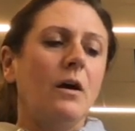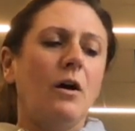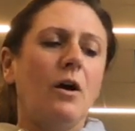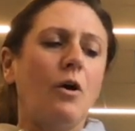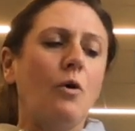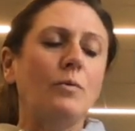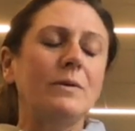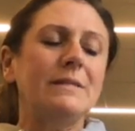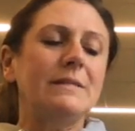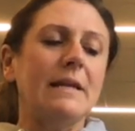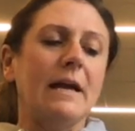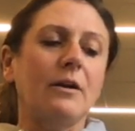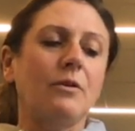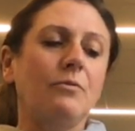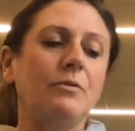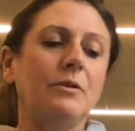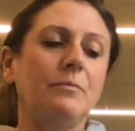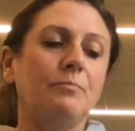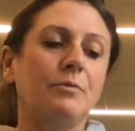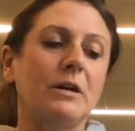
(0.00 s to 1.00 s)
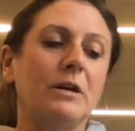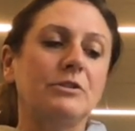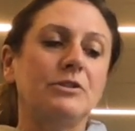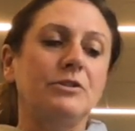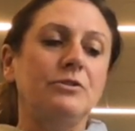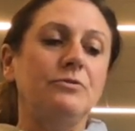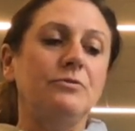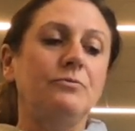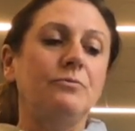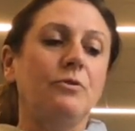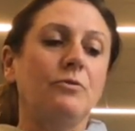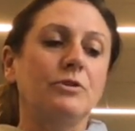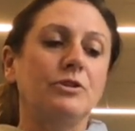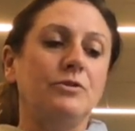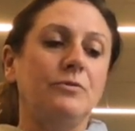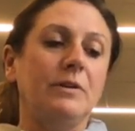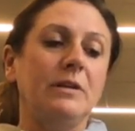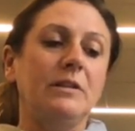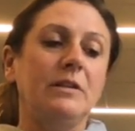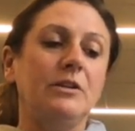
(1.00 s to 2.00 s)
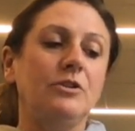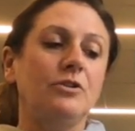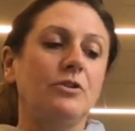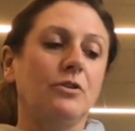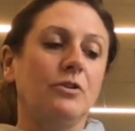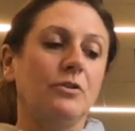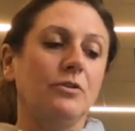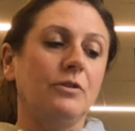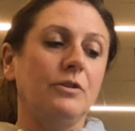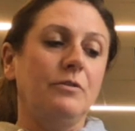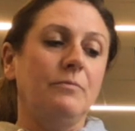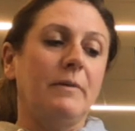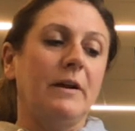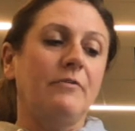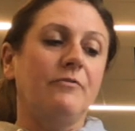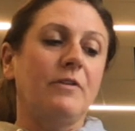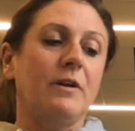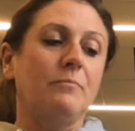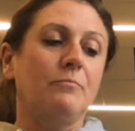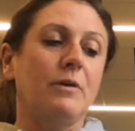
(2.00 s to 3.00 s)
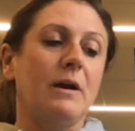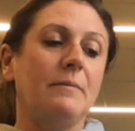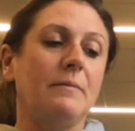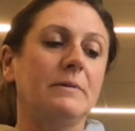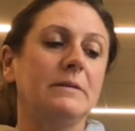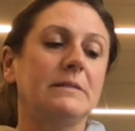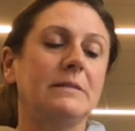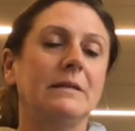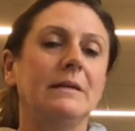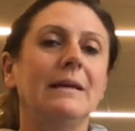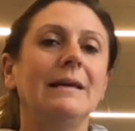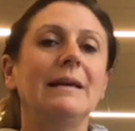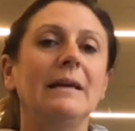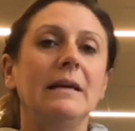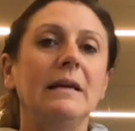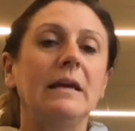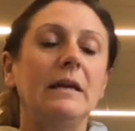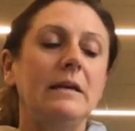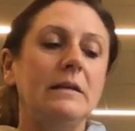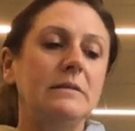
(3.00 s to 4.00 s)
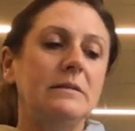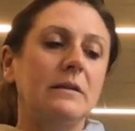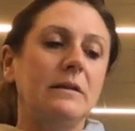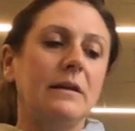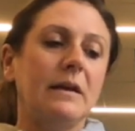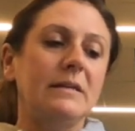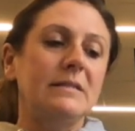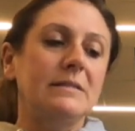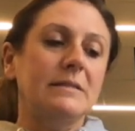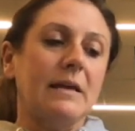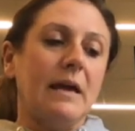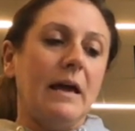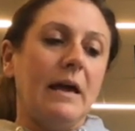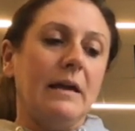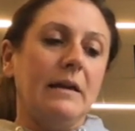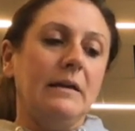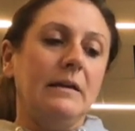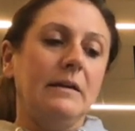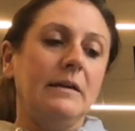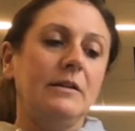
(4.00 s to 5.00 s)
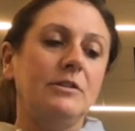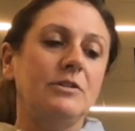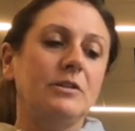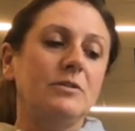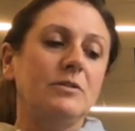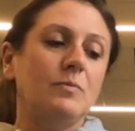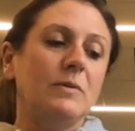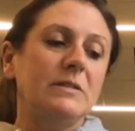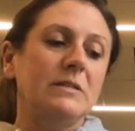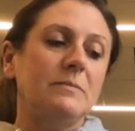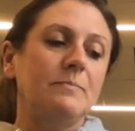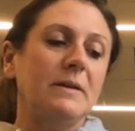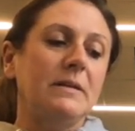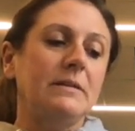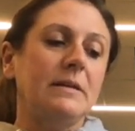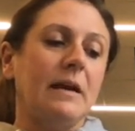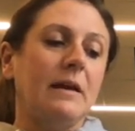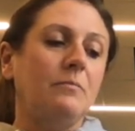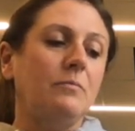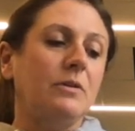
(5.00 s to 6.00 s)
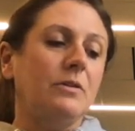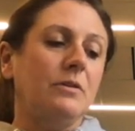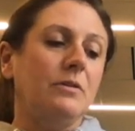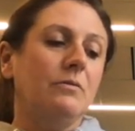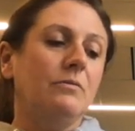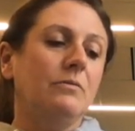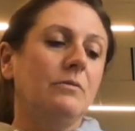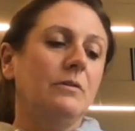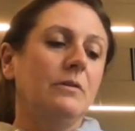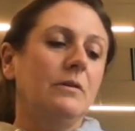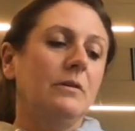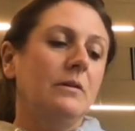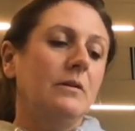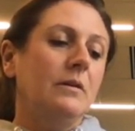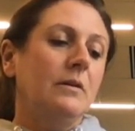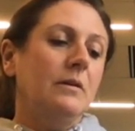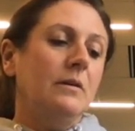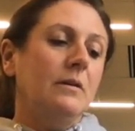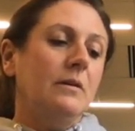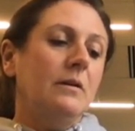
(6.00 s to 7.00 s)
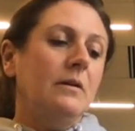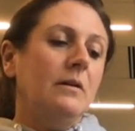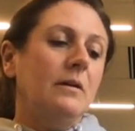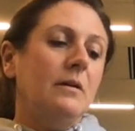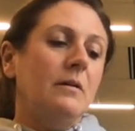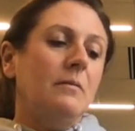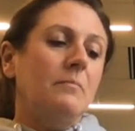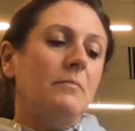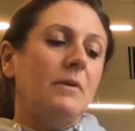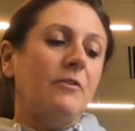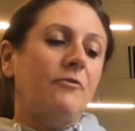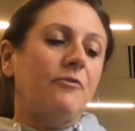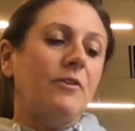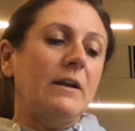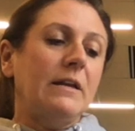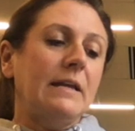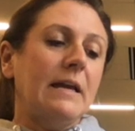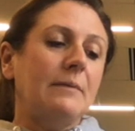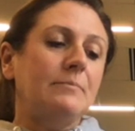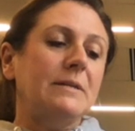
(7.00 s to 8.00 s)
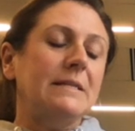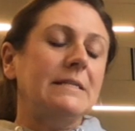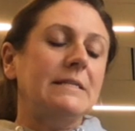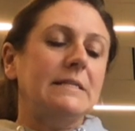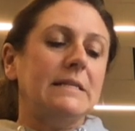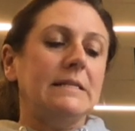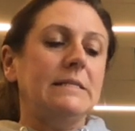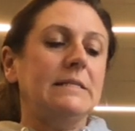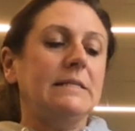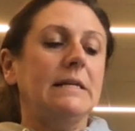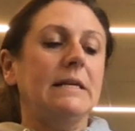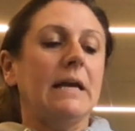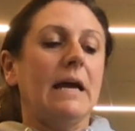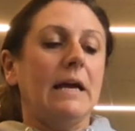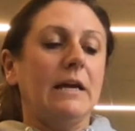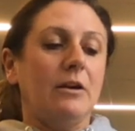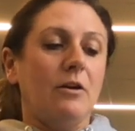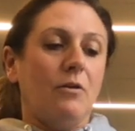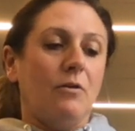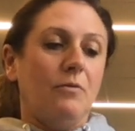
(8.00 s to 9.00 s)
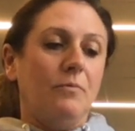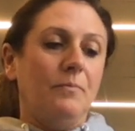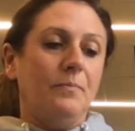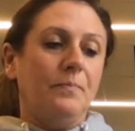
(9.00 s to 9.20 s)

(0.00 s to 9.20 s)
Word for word: Owen's not going to pressure you or do anything to hurt you, my friend promised. He's a nice guy. He just wants to spend time with you. My friend kept insisting I go.